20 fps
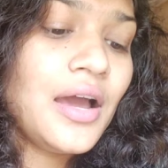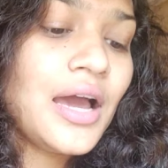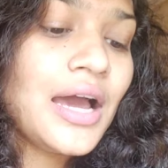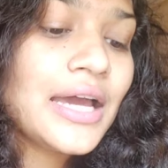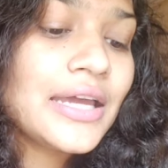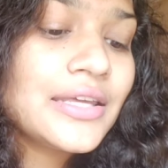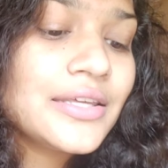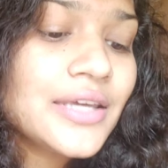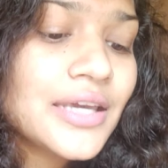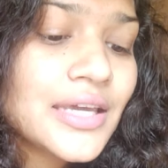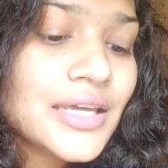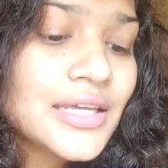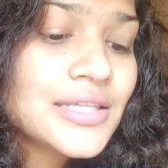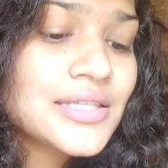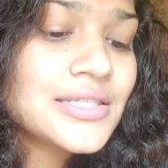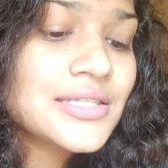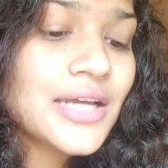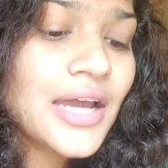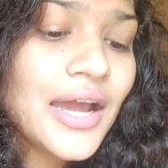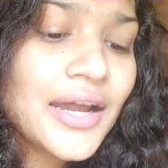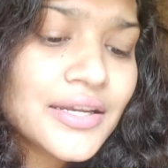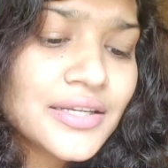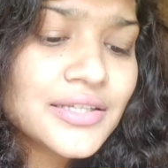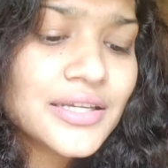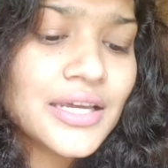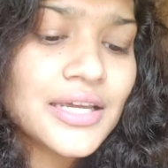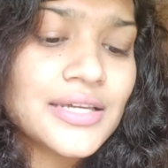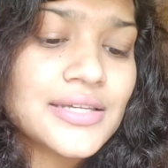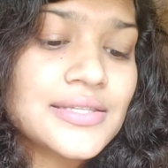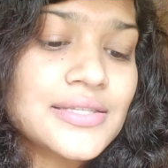I gazed and
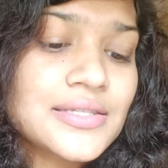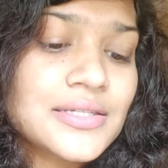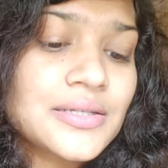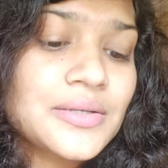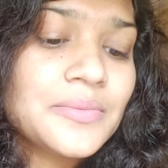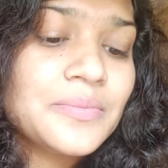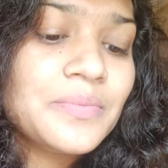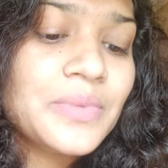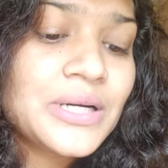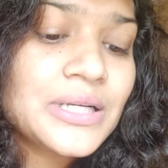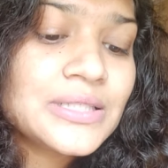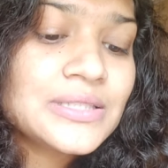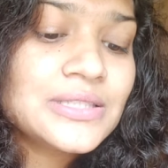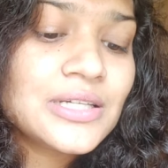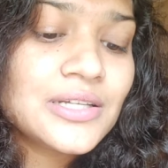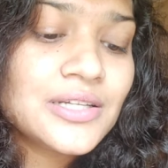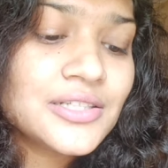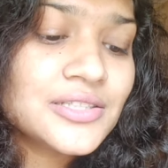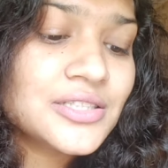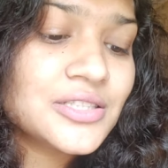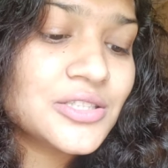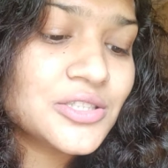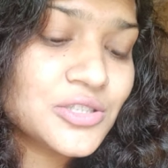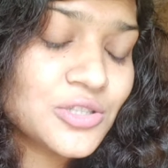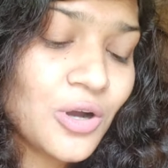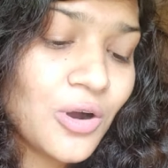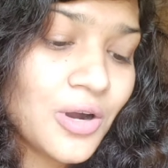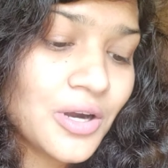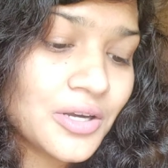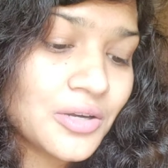gazed, but the little
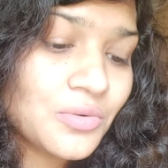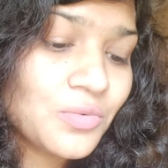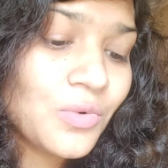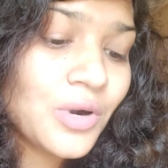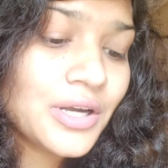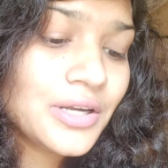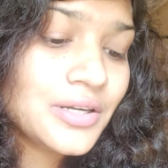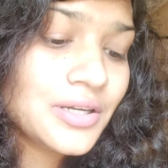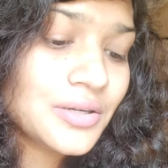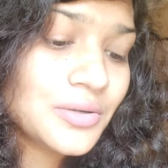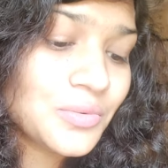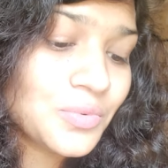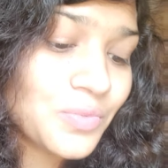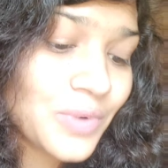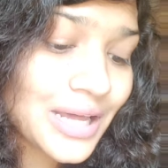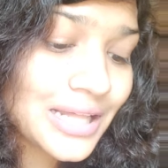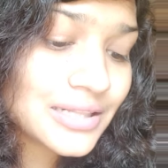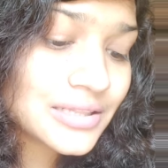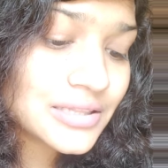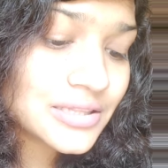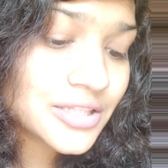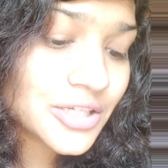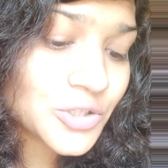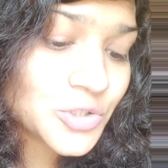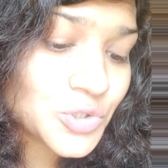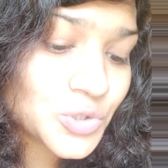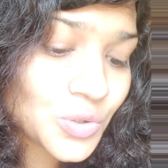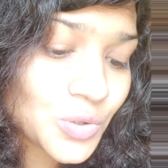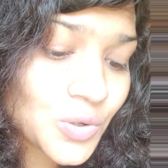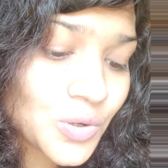thought what wealth the
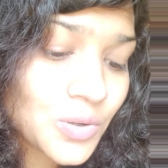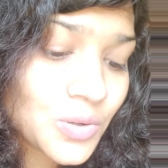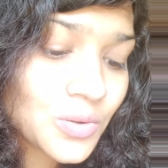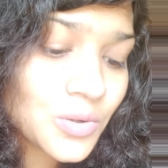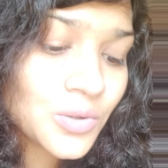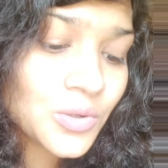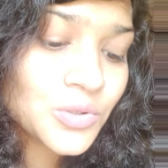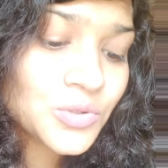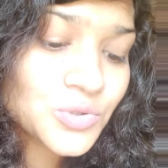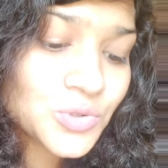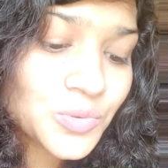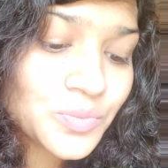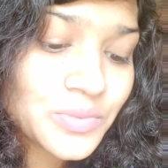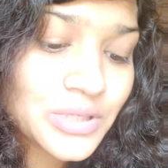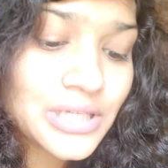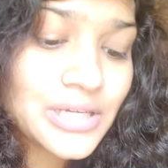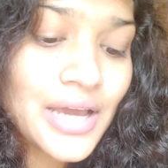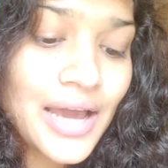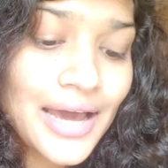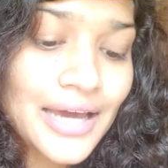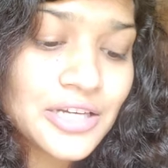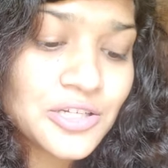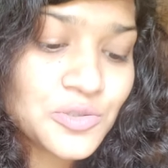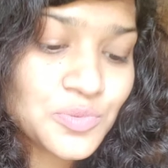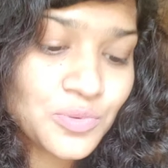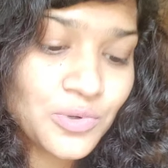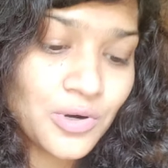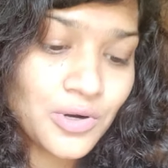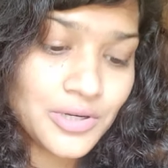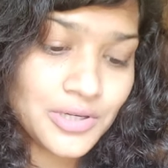show to me had
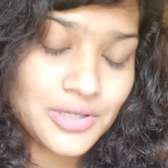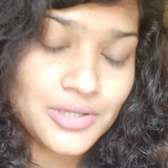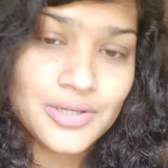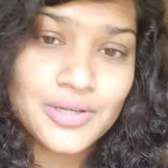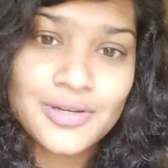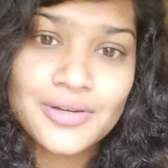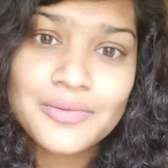brought.